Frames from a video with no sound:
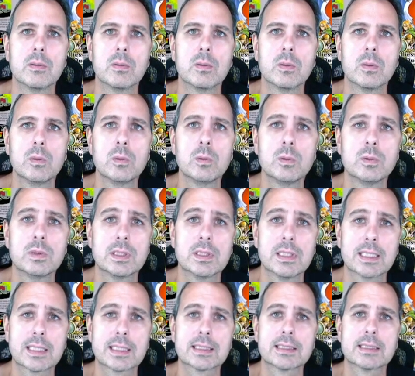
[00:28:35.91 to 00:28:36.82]
Ooh,
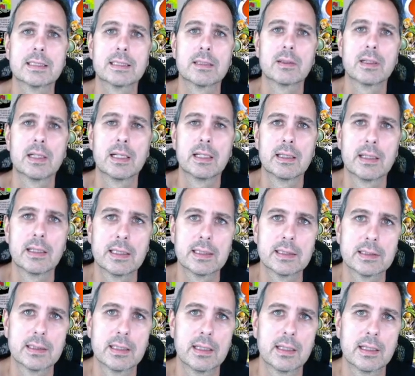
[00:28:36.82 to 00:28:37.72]
6. Okay,
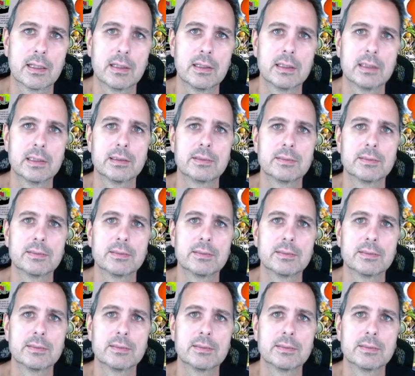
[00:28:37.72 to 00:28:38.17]
that's not good.